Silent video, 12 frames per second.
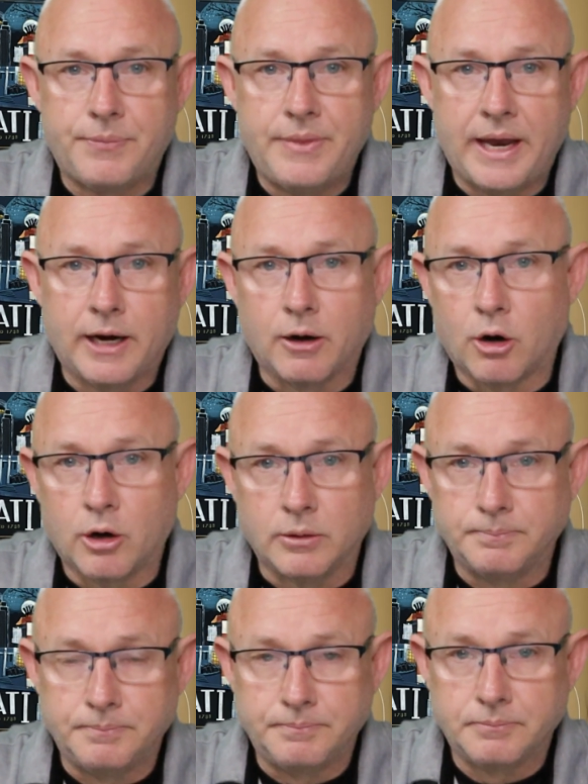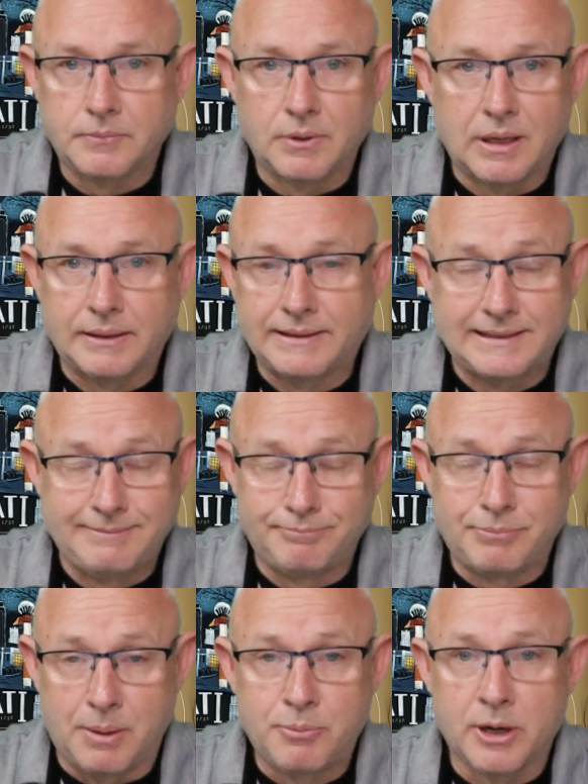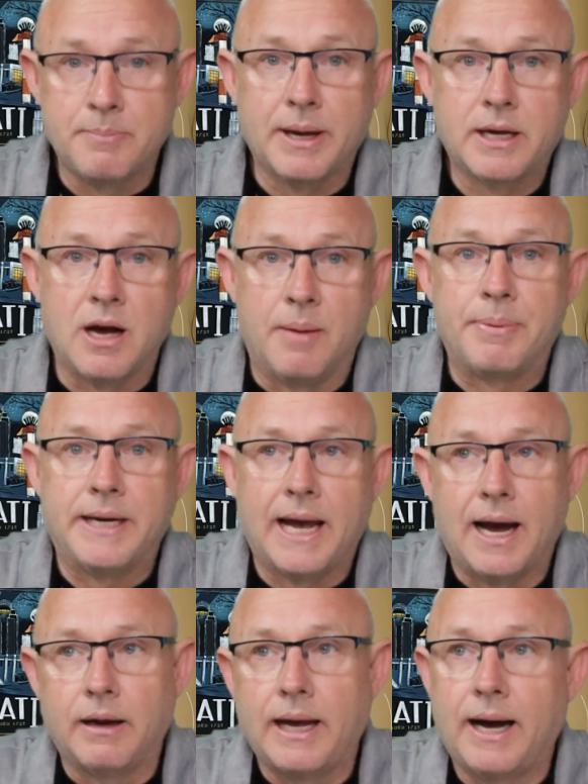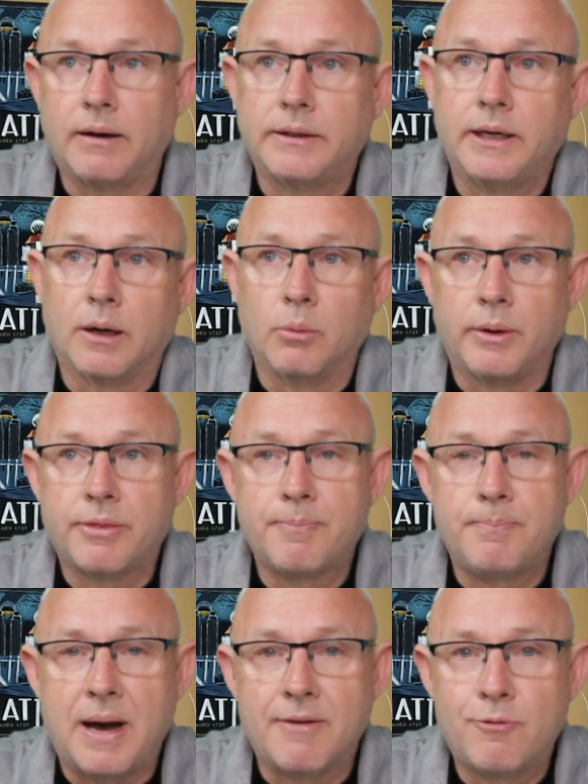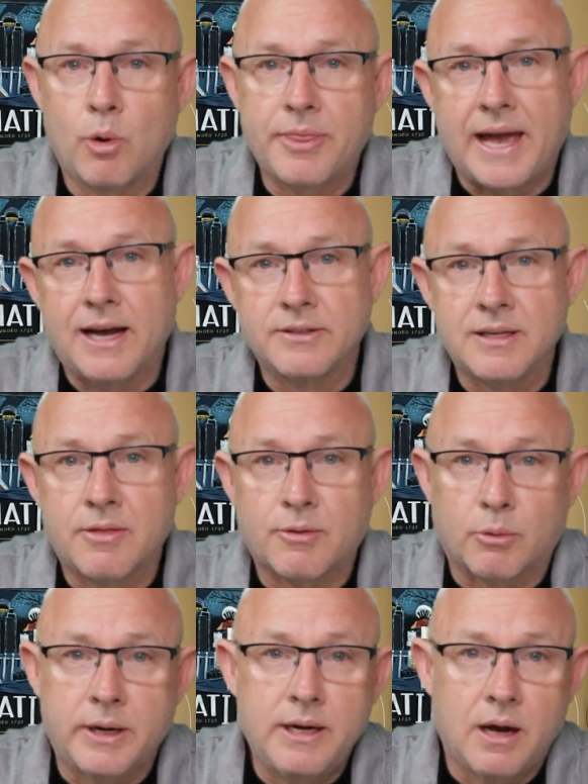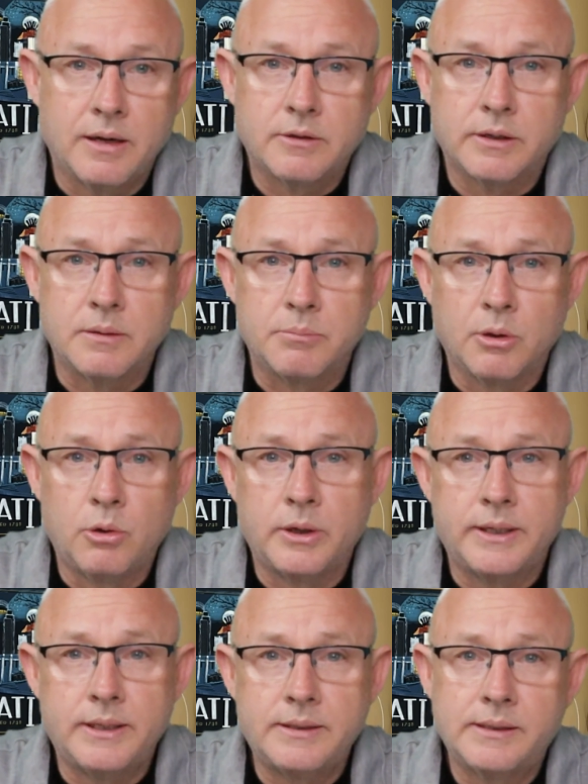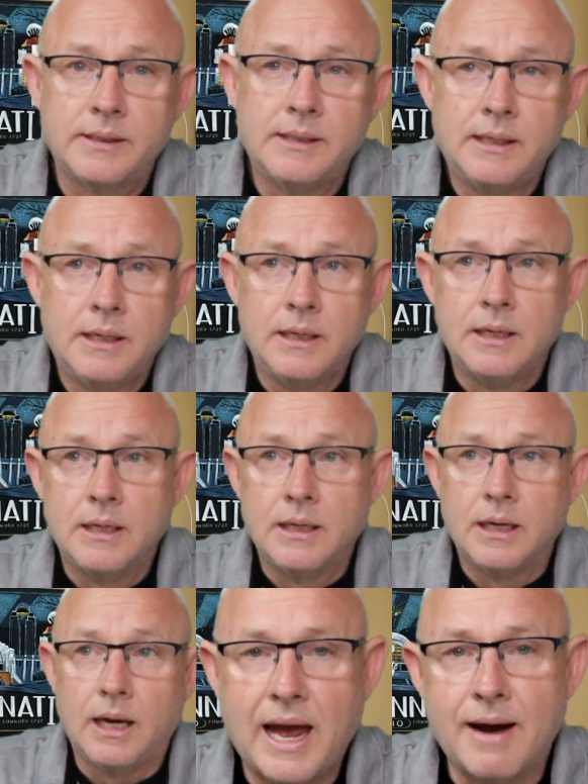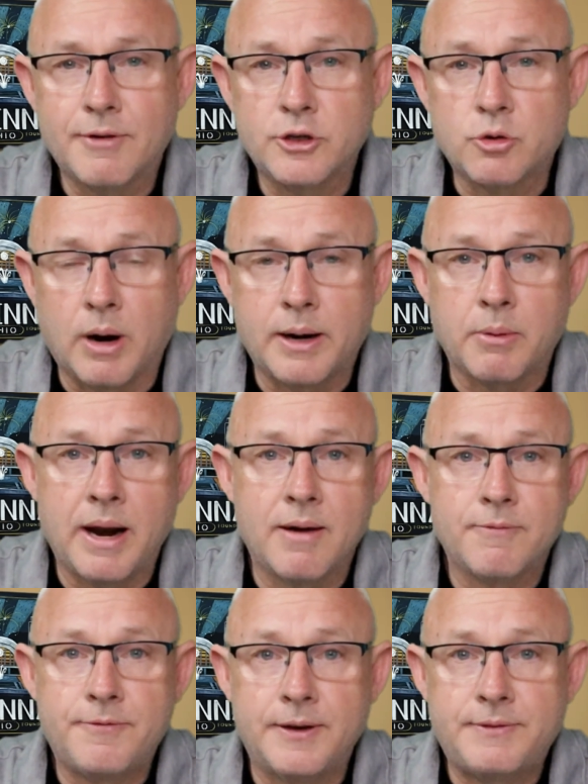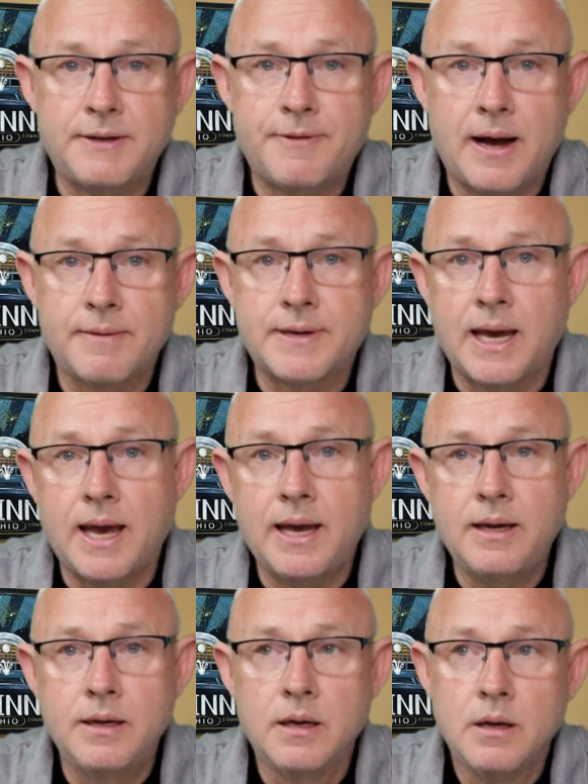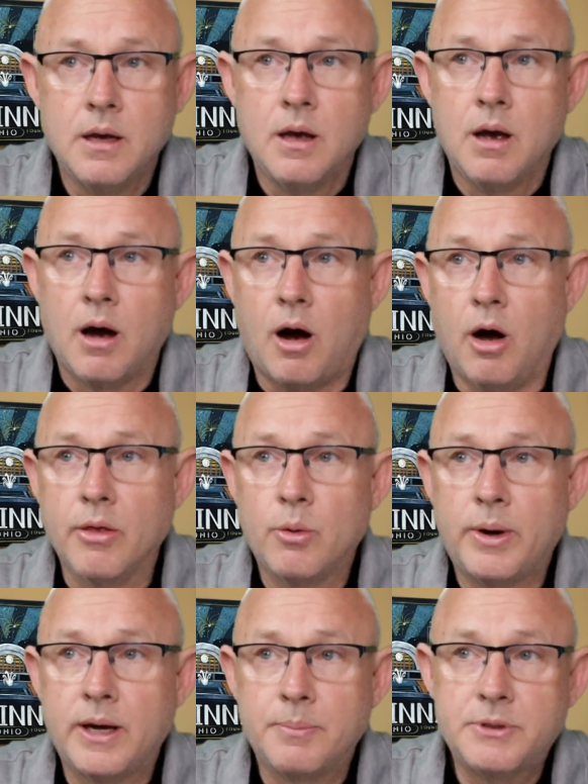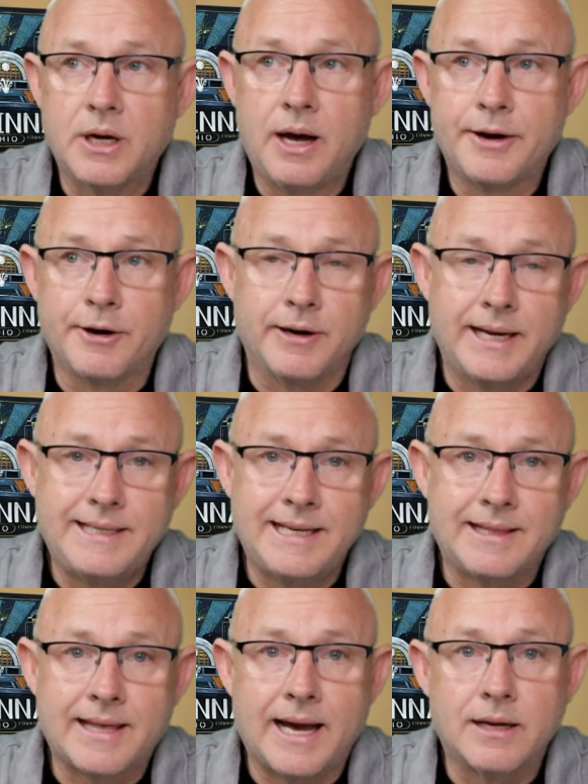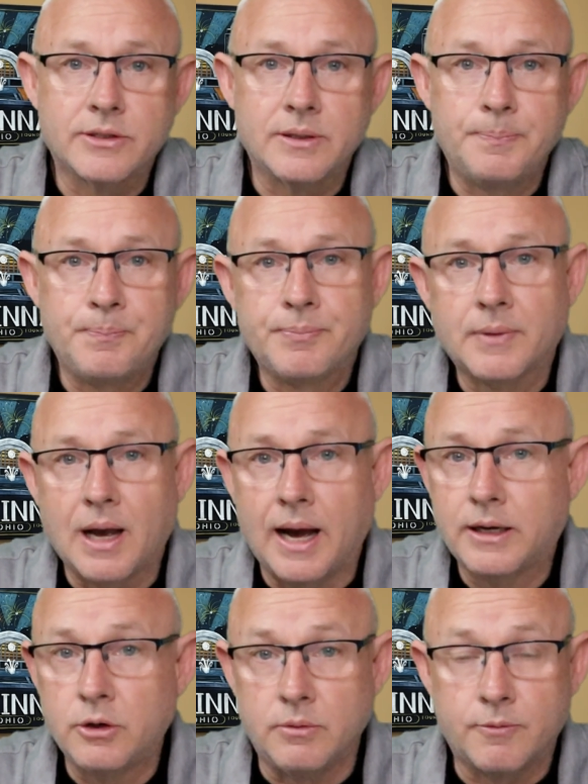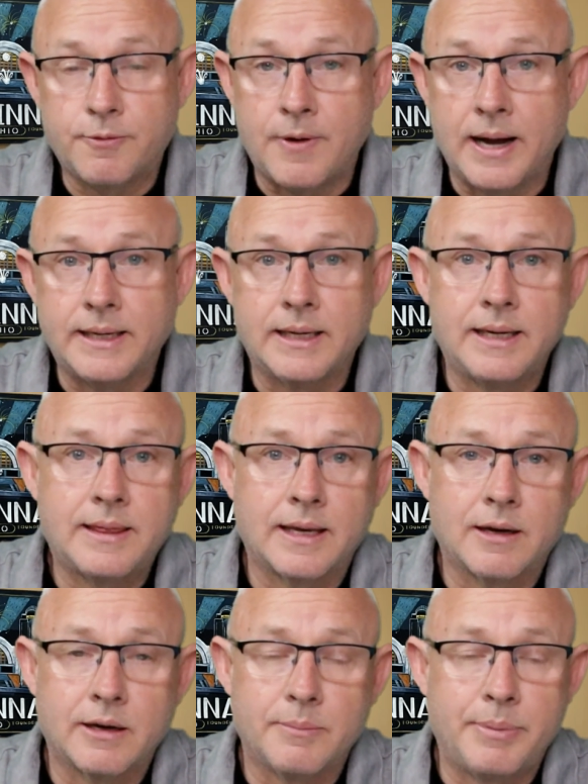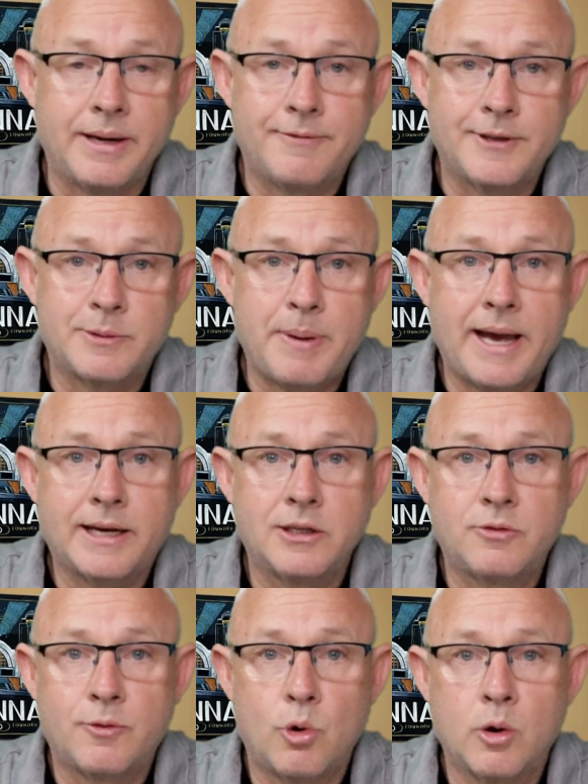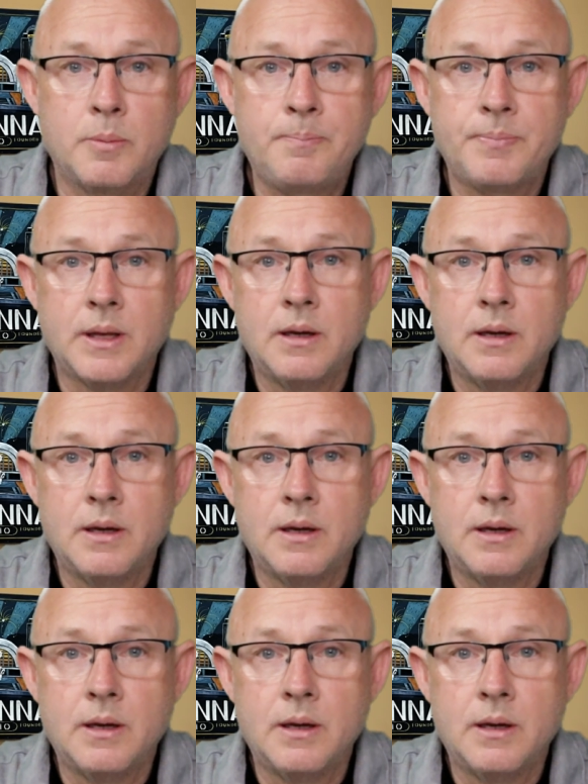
They are a pretty big company out here with about 4,300 employees. Average right around 55K, all the way up to 118,000. I couldn't find anything on a benefits package for them.